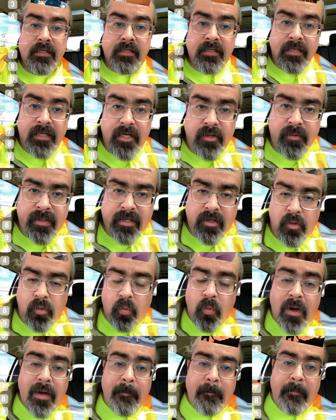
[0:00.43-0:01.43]
Here we go.
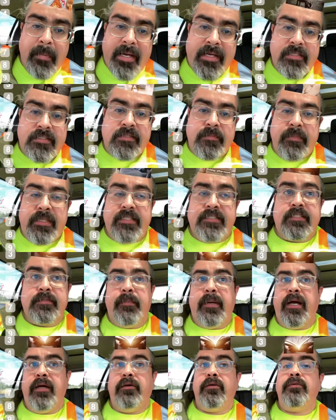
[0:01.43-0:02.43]
What makes me
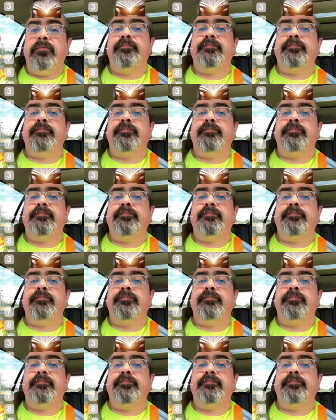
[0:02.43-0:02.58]
smile?